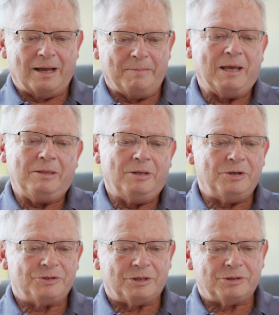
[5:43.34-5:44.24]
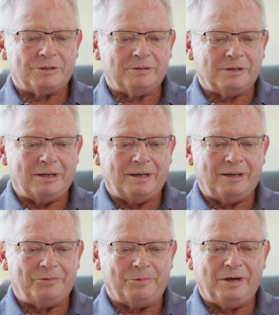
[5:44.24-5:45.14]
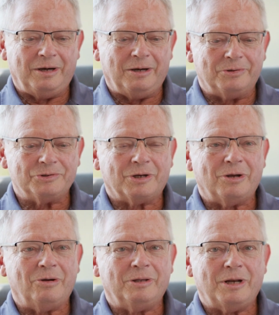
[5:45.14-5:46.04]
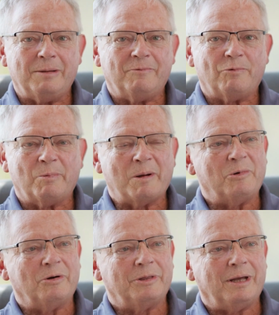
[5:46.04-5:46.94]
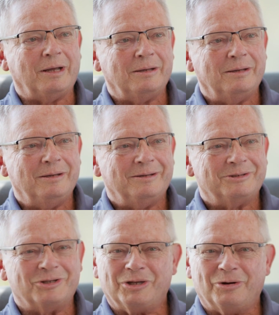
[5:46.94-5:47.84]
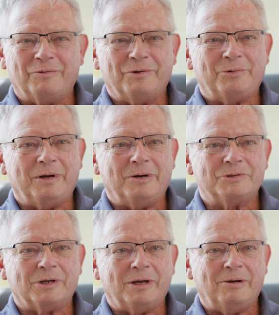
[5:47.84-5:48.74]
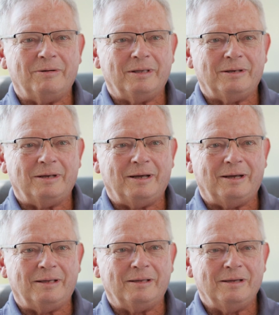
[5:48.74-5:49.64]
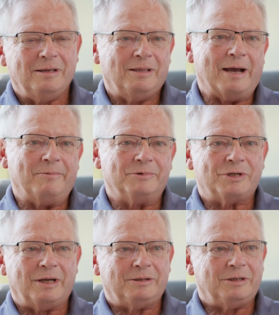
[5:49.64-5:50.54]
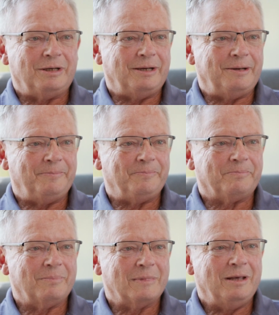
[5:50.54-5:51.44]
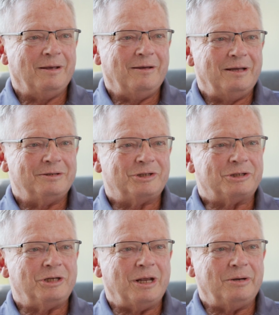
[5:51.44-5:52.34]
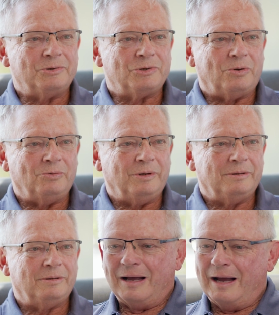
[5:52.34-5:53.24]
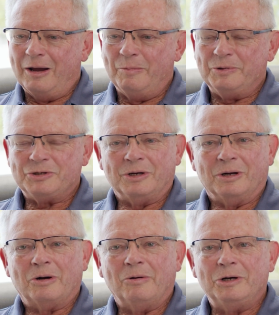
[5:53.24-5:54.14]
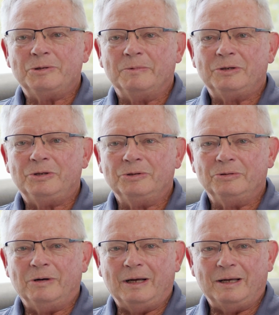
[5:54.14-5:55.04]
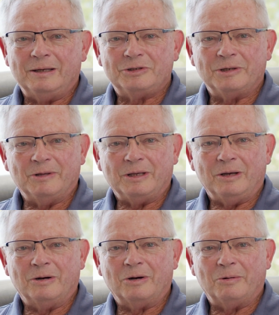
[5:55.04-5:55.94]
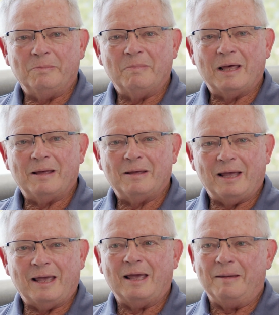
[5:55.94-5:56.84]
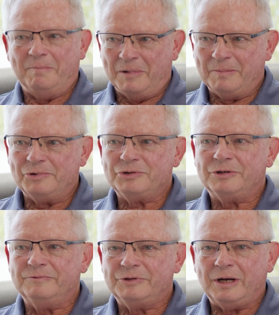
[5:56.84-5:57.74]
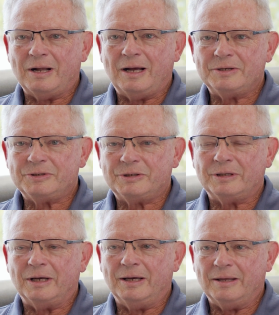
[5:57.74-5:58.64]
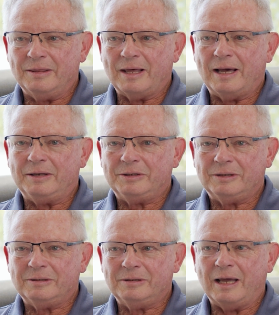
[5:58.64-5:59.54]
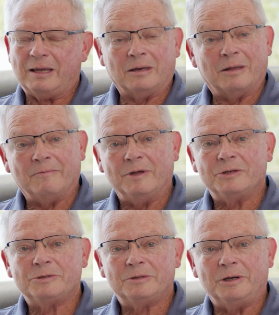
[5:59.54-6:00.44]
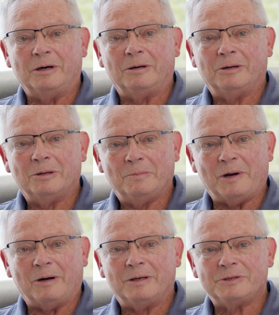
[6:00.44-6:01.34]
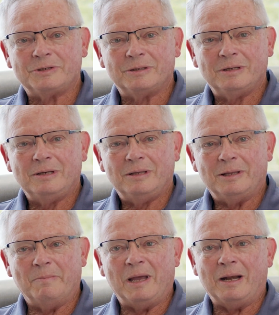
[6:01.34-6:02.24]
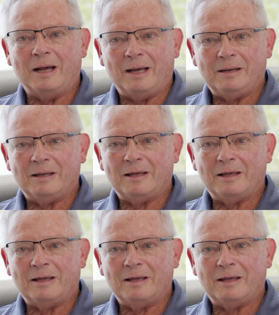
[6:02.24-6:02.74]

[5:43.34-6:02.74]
I made the decision 3 years ago, the day before my birthday, just a little over 3 years ago, and that was at 68 years old. I hope it's an encouragement to some of the younger members of Zenos that they can convince their parents that may not